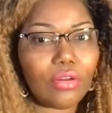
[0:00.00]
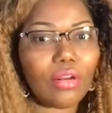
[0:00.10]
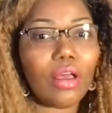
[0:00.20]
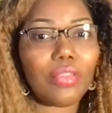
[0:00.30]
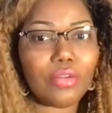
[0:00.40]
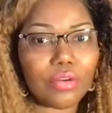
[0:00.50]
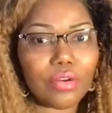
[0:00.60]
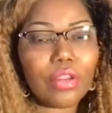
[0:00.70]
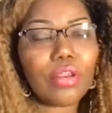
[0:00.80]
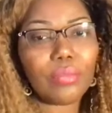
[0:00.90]
on
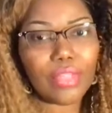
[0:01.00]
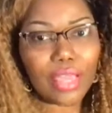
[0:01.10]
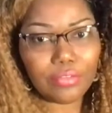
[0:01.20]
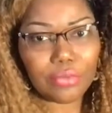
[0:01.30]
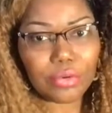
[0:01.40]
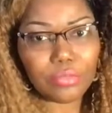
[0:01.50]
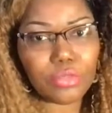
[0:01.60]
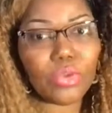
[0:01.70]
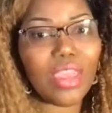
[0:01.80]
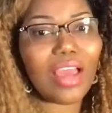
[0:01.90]
other
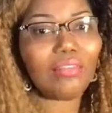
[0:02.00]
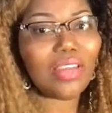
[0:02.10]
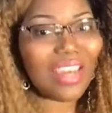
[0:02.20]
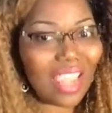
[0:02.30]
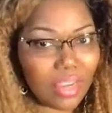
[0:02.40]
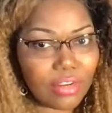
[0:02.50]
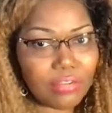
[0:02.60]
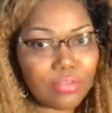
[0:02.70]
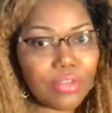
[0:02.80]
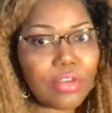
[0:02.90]
platforms. We have a
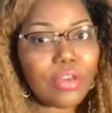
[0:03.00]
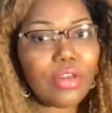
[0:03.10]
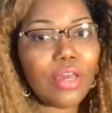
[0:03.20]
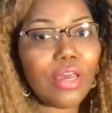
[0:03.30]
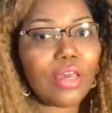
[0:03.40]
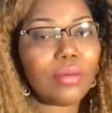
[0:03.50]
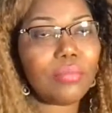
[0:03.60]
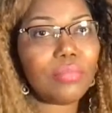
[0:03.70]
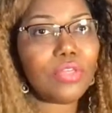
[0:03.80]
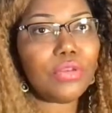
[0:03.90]
native
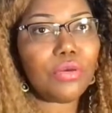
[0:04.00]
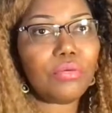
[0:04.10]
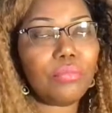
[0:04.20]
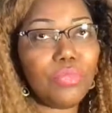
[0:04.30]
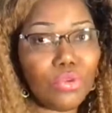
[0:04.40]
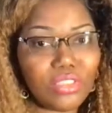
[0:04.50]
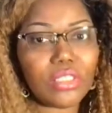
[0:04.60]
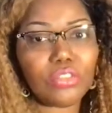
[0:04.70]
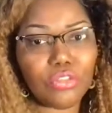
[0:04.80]
music